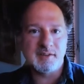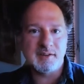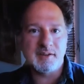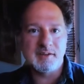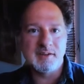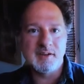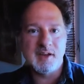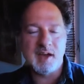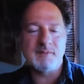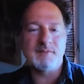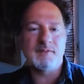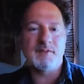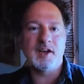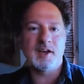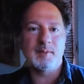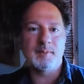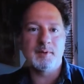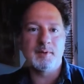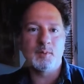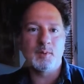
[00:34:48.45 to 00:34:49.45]
not
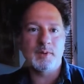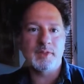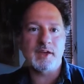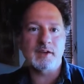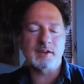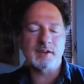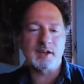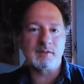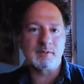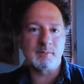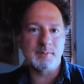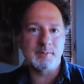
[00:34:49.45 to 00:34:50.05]
viable without government